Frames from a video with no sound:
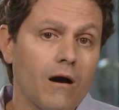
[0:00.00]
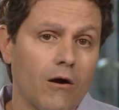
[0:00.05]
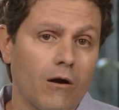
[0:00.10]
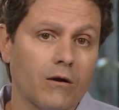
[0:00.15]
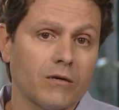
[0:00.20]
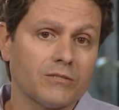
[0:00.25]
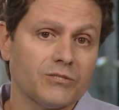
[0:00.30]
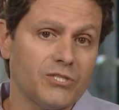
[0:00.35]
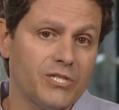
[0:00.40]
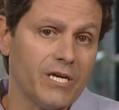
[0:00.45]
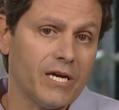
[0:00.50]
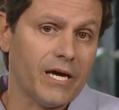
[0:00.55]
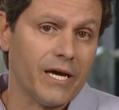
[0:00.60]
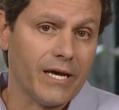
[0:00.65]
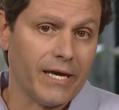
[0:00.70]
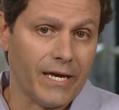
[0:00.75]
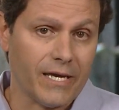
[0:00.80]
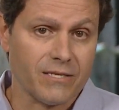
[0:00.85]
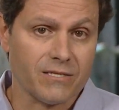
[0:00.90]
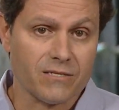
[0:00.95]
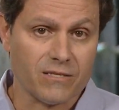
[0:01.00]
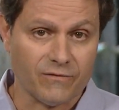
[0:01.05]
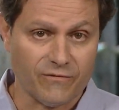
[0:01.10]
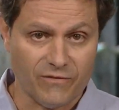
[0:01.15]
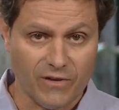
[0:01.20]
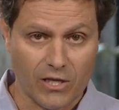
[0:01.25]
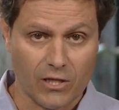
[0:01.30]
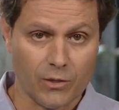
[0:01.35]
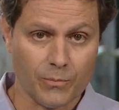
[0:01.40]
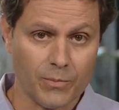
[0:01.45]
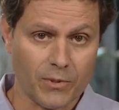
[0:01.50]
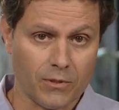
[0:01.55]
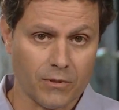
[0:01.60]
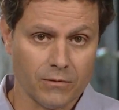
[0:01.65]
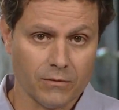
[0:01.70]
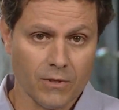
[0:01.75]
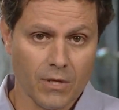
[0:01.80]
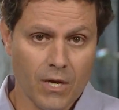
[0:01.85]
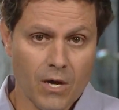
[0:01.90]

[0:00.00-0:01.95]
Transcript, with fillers: ArcGIS developer